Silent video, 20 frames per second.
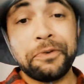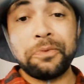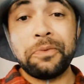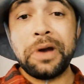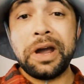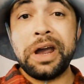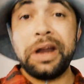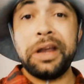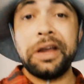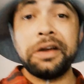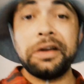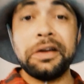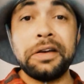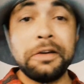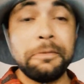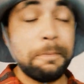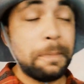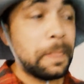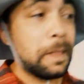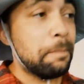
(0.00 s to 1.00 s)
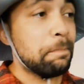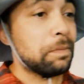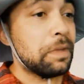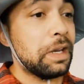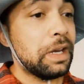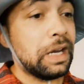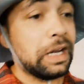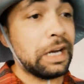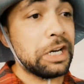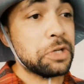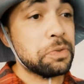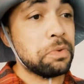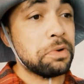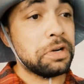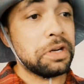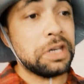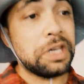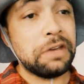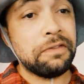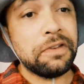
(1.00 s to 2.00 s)
White here, and I just wanted
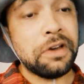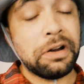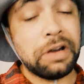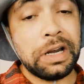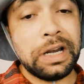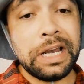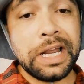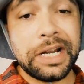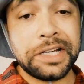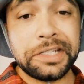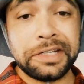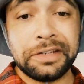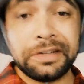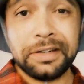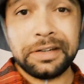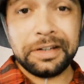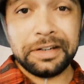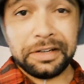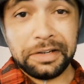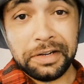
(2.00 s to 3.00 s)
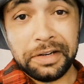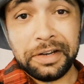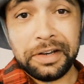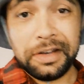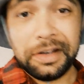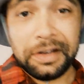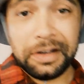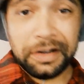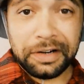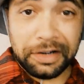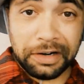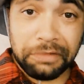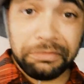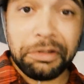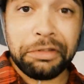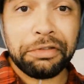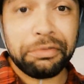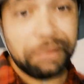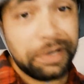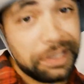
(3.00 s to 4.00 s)
to give y'all a lesson on the
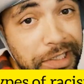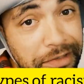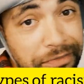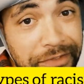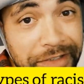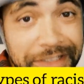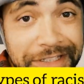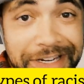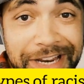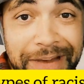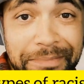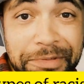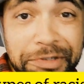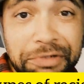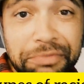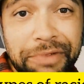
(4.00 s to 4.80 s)
3 different types of